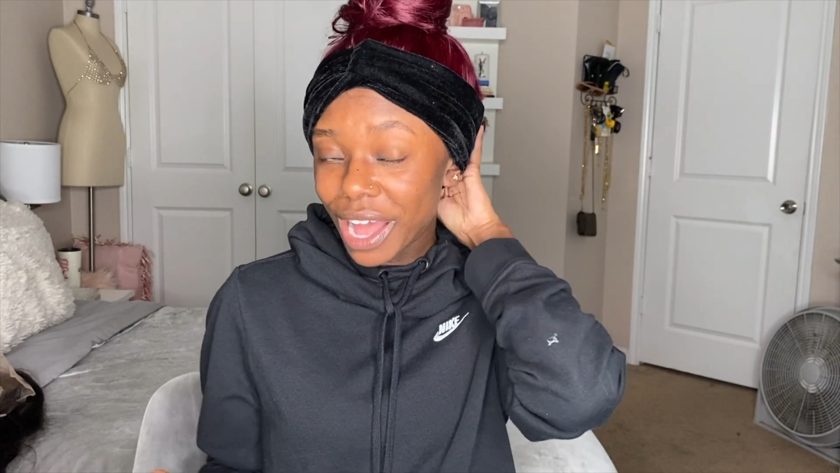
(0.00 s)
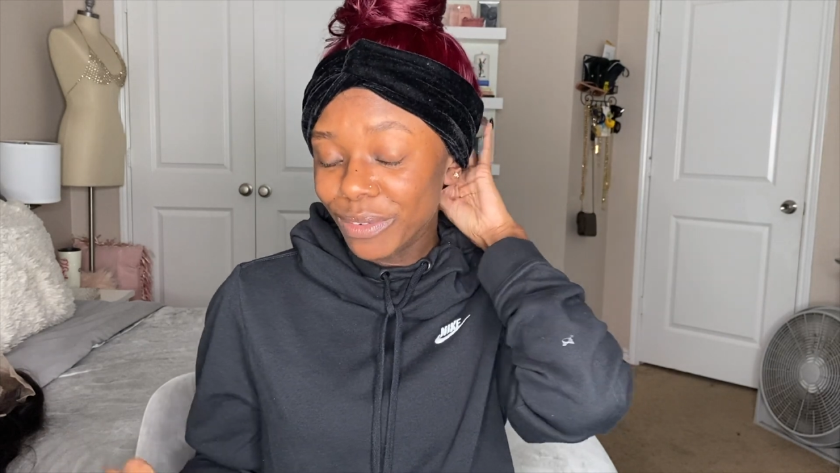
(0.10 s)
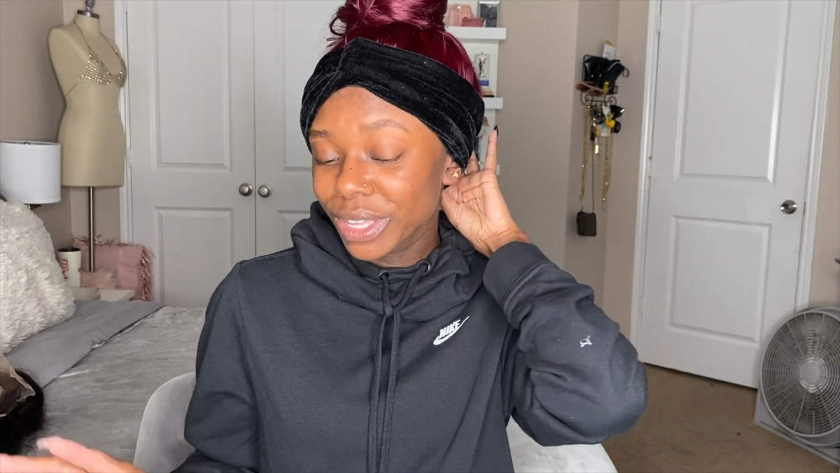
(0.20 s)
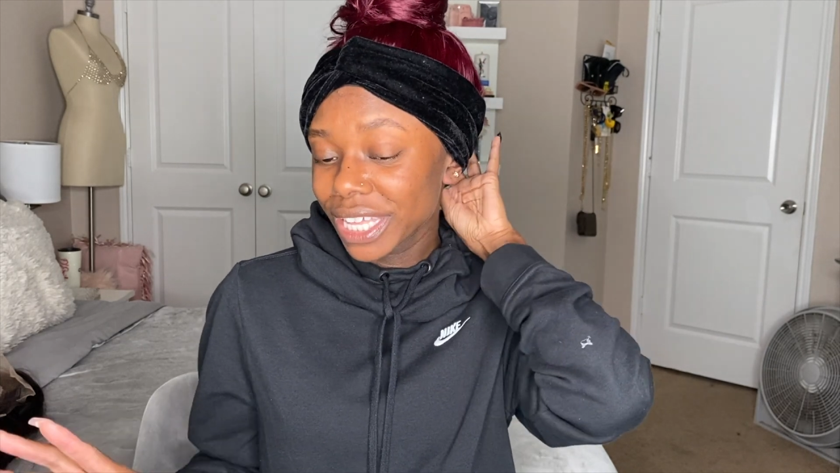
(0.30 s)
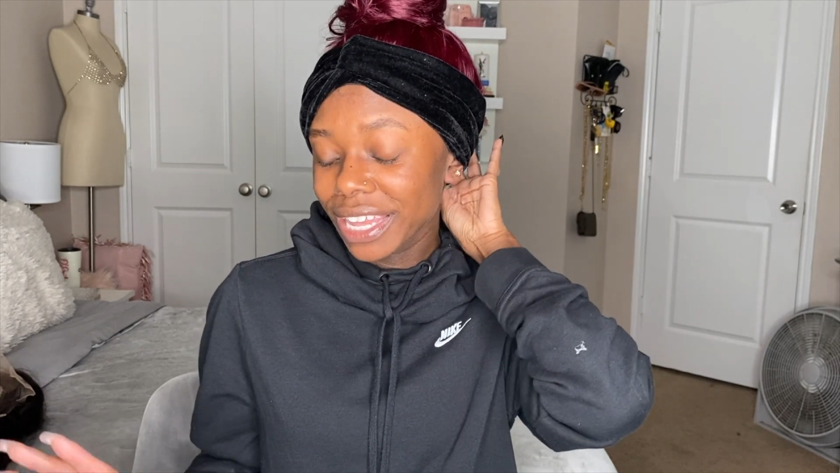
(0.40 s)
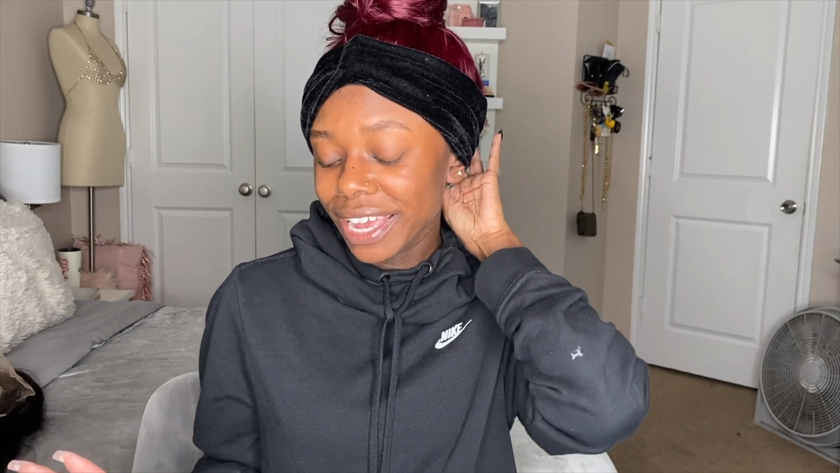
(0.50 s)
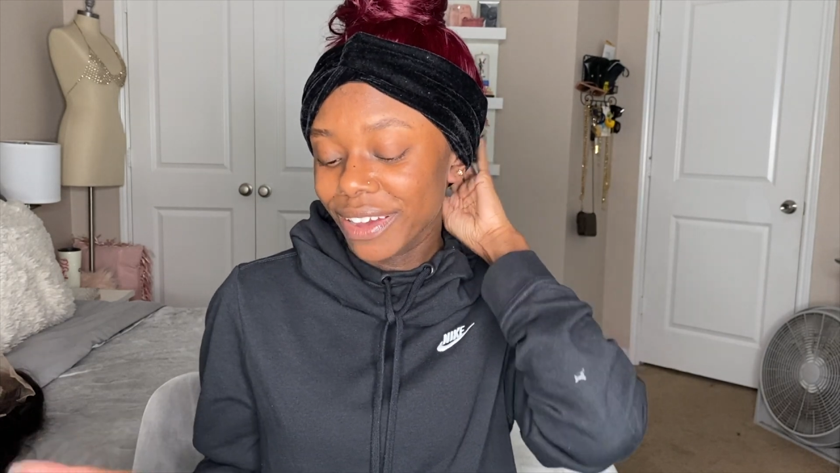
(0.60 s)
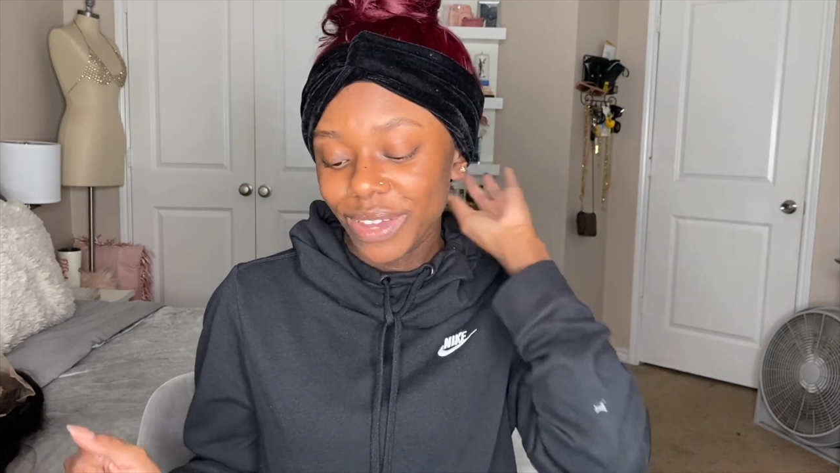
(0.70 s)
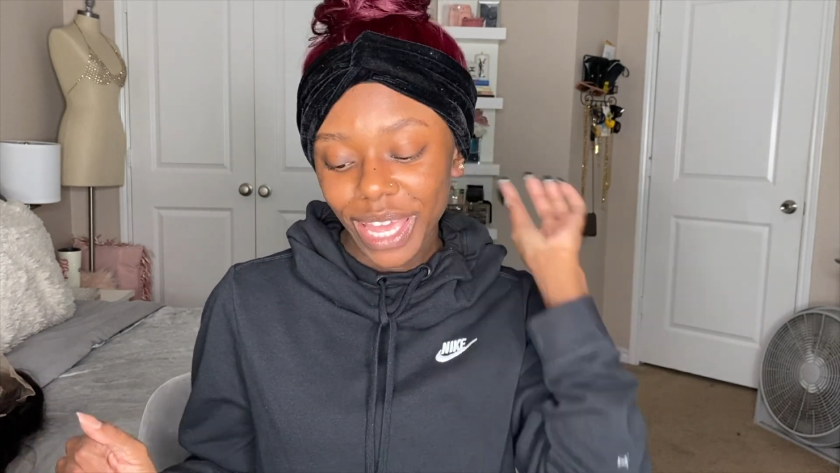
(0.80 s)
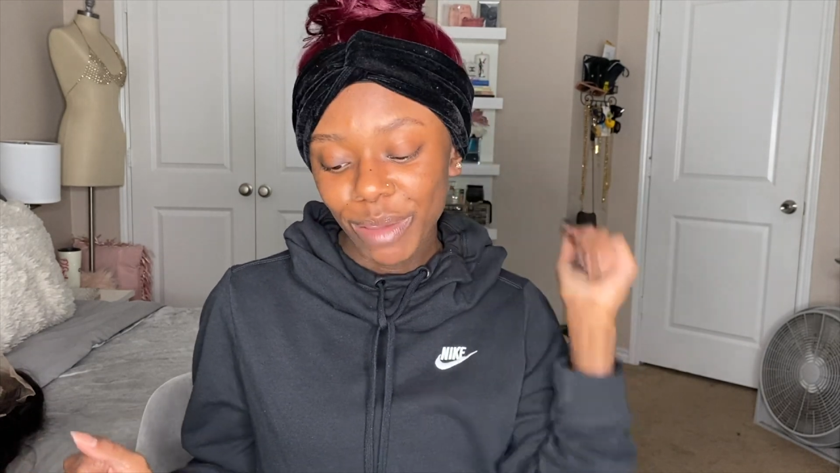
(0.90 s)
I really like how
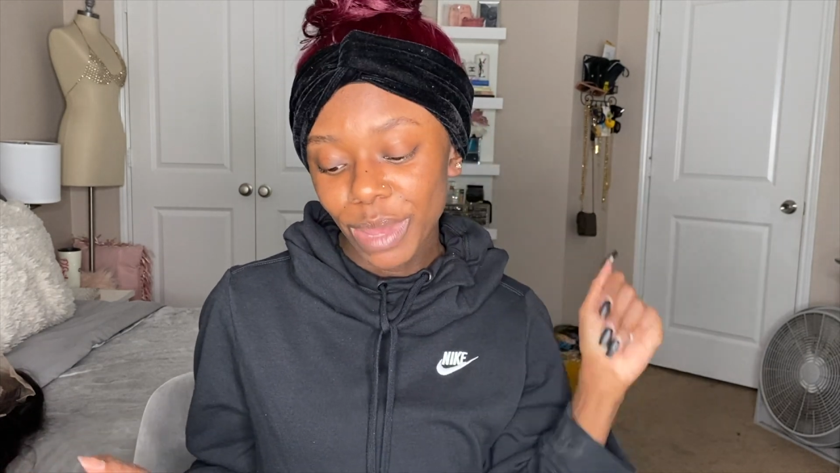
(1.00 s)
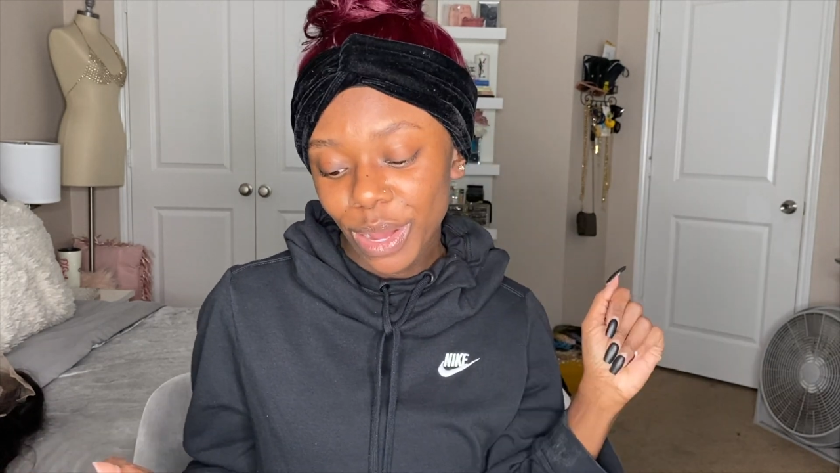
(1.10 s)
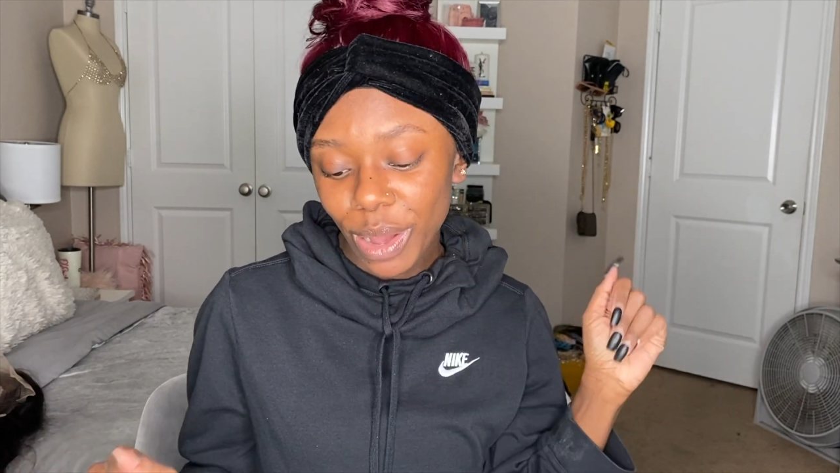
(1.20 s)
it came out.